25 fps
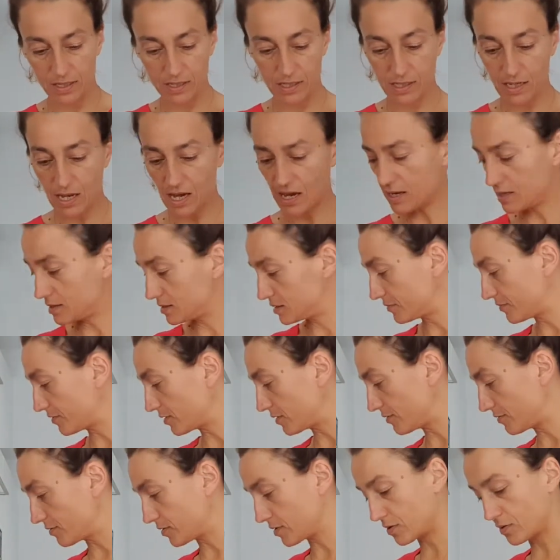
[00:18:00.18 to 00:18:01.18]
case,
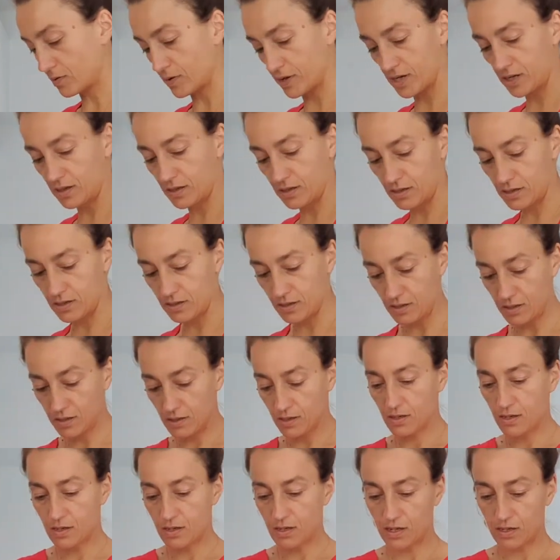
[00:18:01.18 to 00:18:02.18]
very, very quick.
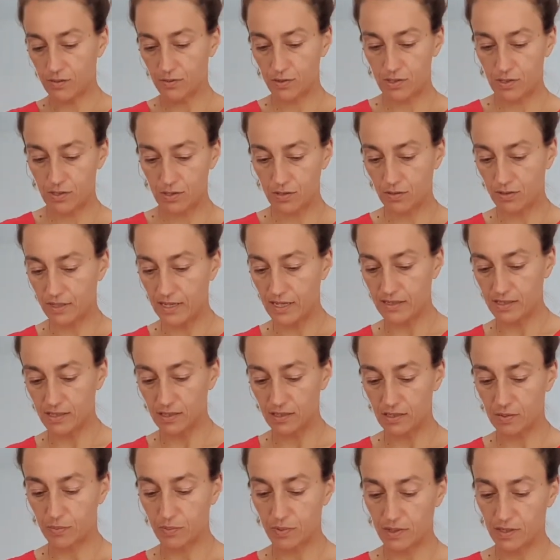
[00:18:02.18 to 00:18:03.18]
I was too lazy
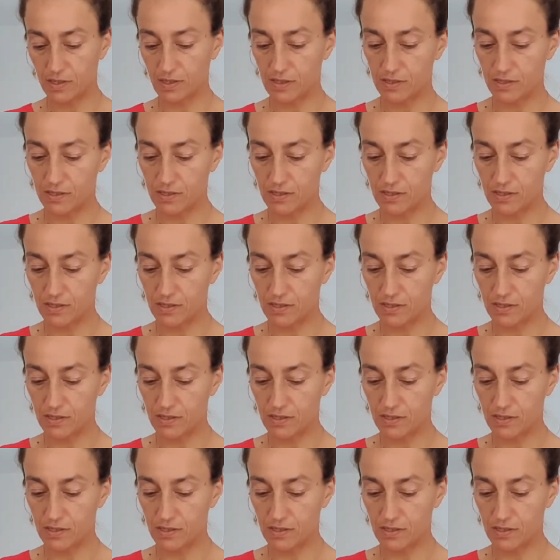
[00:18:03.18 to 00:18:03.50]
to put these in the